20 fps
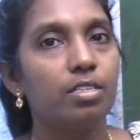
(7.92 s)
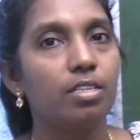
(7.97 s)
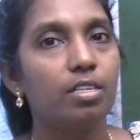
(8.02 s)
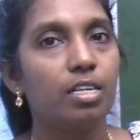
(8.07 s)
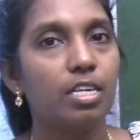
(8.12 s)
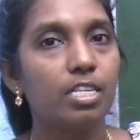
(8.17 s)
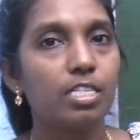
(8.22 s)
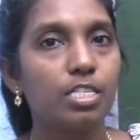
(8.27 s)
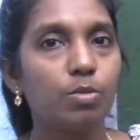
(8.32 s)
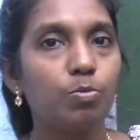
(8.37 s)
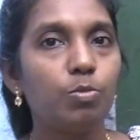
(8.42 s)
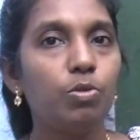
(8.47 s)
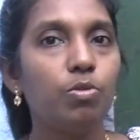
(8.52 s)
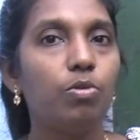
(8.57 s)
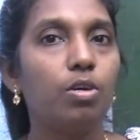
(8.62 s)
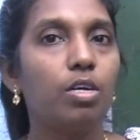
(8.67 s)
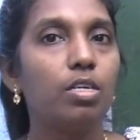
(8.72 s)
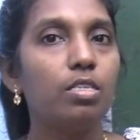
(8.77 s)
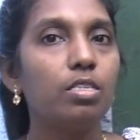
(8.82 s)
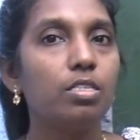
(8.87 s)
Let's move
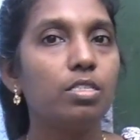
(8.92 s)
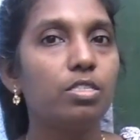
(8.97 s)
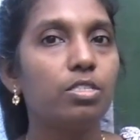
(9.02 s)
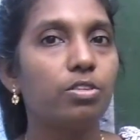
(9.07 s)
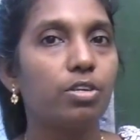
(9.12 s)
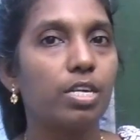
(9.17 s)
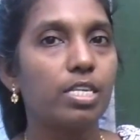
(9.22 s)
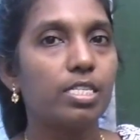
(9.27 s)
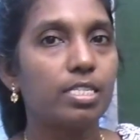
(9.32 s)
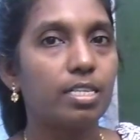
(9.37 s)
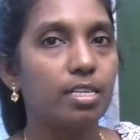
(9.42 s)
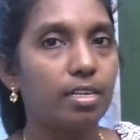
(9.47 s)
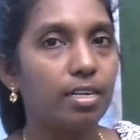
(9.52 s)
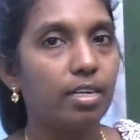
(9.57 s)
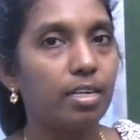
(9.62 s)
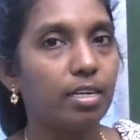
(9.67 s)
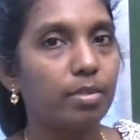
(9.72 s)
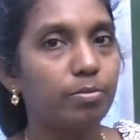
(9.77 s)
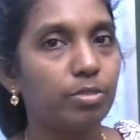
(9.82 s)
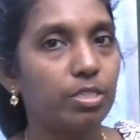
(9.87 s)
on today's
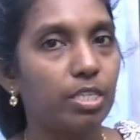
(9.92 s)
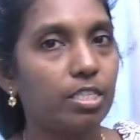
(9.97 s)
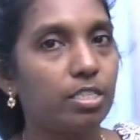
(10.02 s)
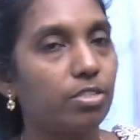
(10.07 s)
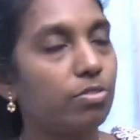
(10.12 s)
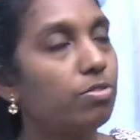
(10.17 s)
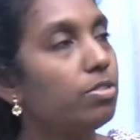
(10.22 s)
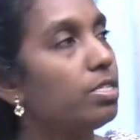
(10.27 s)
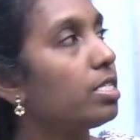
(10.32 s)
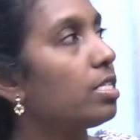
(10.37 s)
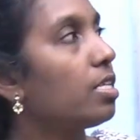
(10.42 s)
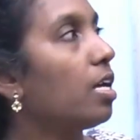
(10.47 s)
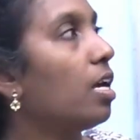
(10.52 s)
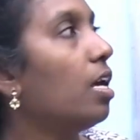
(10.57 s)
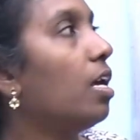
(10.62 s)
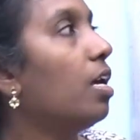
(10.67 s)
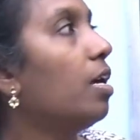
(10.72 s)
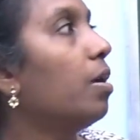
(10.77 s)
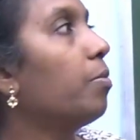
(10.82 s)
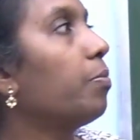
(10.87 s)
learning objectives.
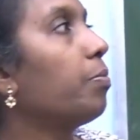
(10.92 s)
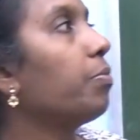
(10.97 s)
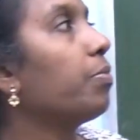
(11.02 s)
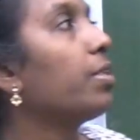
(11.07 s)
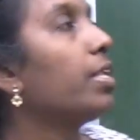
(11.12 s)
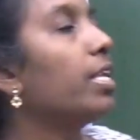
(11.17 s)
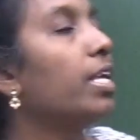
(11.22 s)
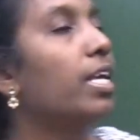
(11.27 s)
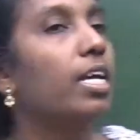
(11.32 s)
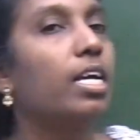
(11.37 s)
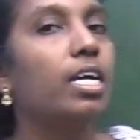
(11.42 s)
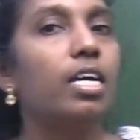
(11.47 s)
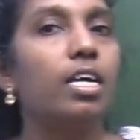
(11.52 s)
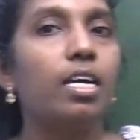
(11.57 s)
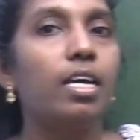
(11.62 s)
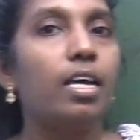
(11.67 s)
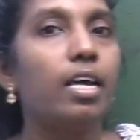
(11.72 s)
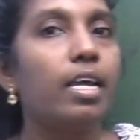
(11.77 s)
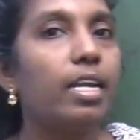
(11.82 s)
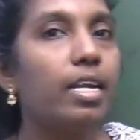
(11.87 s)

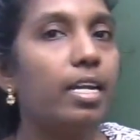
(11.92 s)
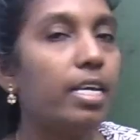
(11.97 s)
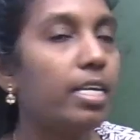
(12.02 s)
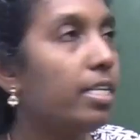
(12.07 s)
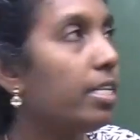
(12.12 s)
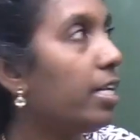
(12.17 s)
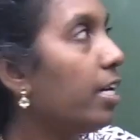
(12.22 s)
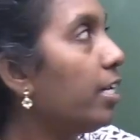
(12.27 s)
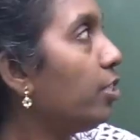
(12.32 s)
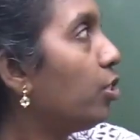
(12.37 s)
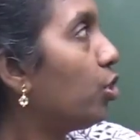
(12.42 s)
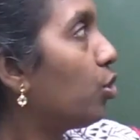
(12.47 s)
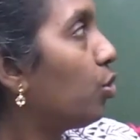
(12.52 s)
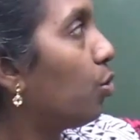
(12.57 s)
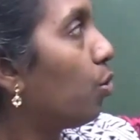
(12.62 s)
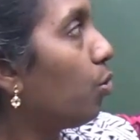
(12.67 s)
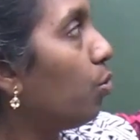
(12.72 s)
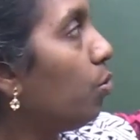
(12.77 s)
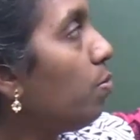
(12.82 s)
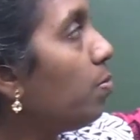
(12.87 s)
Linkage
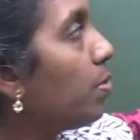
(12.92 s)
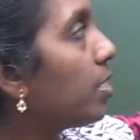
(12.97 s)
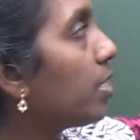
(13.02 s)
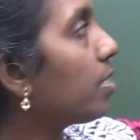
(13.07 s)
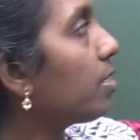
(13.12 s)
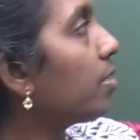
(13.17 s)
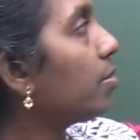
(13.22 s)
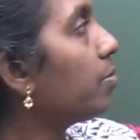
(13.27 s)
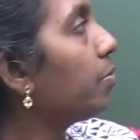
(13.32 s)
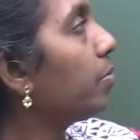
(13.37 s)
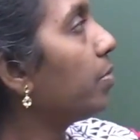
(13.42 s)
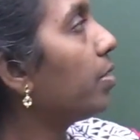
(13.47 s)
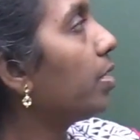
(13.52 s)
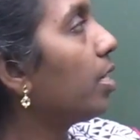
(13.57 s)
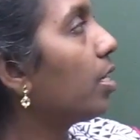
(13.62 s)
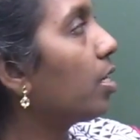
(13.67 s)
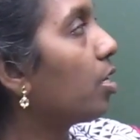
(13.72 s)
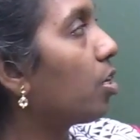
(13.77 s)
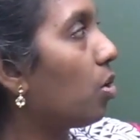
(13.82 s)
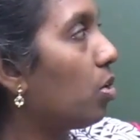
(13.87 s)
groups,
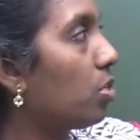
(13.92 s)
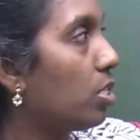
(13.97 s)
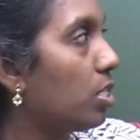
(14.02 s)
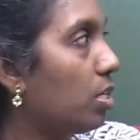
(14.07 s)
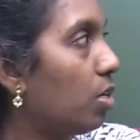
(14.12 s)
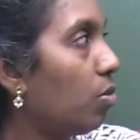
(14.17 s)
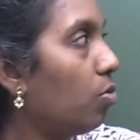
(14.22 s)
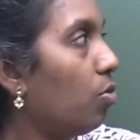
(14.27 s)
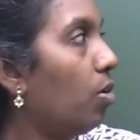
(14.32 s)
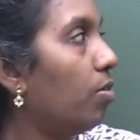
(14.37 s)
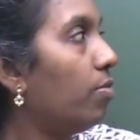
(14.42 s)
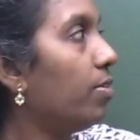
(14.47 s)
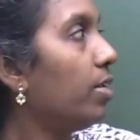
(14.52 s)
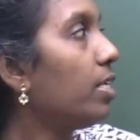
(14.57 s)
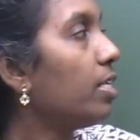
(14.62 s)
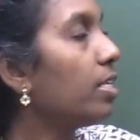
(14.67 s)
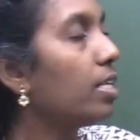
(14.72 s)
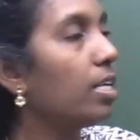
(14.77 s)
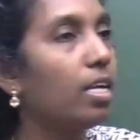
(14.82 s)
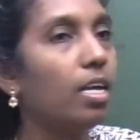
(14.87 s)
crossing
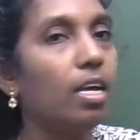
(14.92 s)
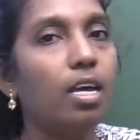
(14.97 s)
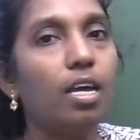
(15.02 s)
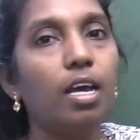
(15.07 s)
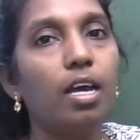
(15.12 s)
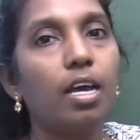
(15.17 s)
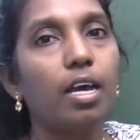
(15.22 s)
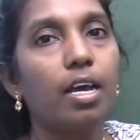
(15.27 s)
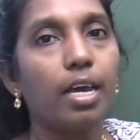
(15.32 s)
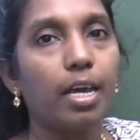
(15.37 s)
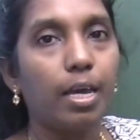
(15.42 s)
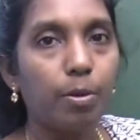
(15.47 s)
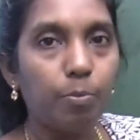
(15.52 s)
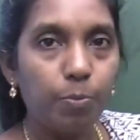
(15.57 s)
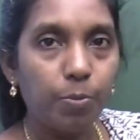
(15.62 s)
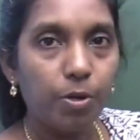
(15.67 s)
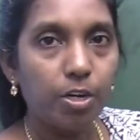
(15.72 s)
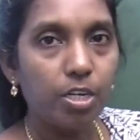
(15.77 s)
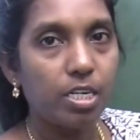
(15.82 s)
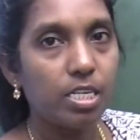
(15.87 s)
over,
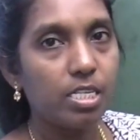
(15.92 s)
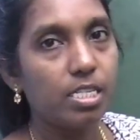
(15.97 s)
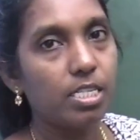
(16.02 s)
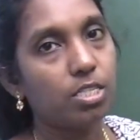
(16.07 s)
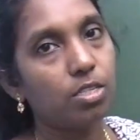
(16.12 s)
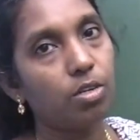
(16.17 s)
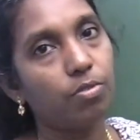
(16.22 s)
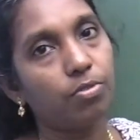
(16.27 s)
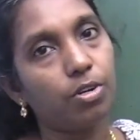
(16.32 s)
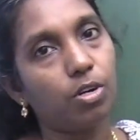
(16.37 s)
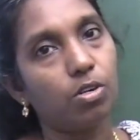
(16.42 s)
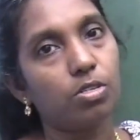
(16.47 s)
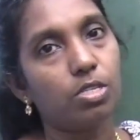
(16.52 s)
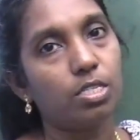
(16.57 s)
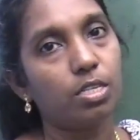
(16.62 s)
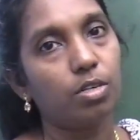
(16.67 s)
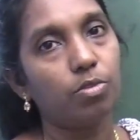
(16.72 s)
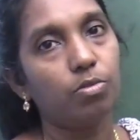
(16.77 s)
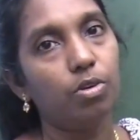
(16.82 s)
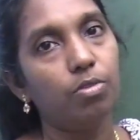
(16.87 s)
importance of
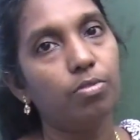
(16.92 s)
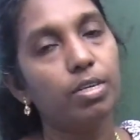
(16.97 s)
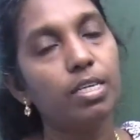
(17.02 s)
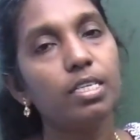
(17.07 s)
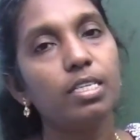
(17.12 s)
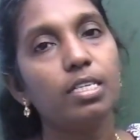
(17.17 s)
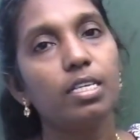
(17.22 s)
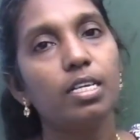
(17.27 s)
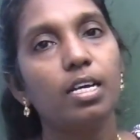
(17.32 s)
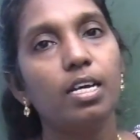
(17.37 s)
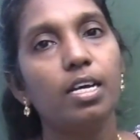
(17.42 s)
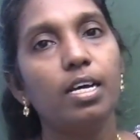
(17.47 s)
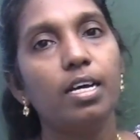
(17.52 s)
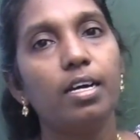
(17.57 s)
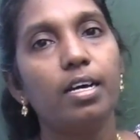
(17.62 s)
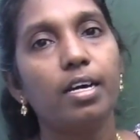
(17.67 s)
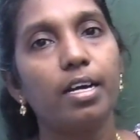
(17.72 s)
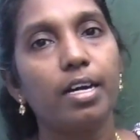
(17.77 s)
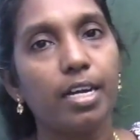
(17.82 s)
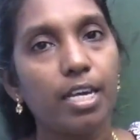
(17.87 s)
crossing over,
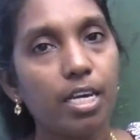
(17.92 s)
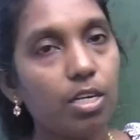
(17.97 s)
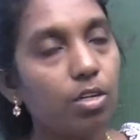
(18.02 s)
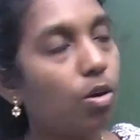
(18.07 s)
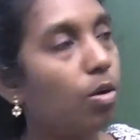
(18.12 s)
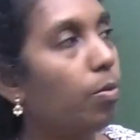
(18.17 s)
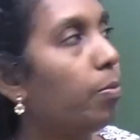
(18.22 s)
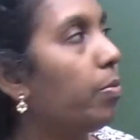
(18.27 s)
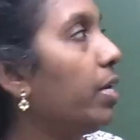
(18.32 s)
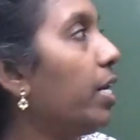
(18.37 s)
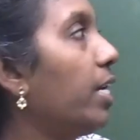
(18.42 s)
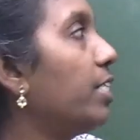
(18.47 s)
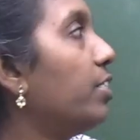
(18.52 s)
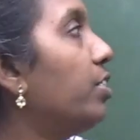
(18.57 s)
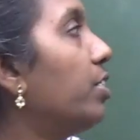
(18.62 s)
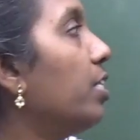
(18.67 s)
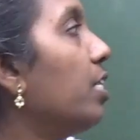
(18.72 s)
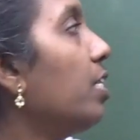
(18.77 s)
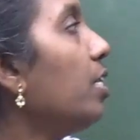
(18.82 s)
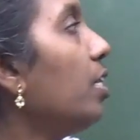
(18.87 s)

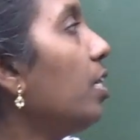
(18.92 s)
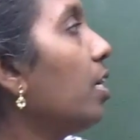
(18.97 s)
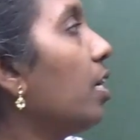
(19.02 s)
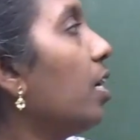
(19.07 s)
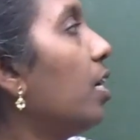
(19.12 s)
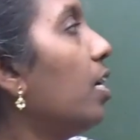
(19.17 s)
recombination,